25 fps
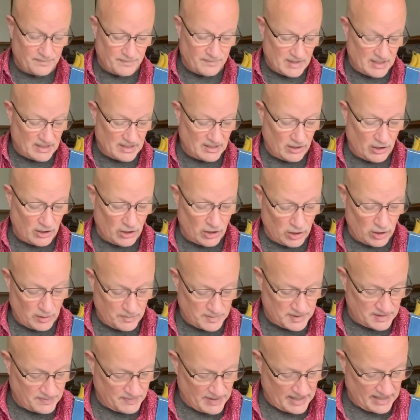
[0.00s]
the
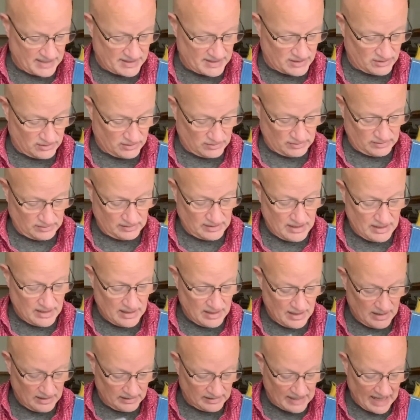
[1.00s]
herbs, basil,
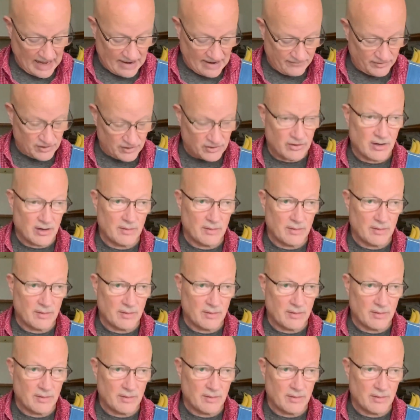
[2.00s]
lavender.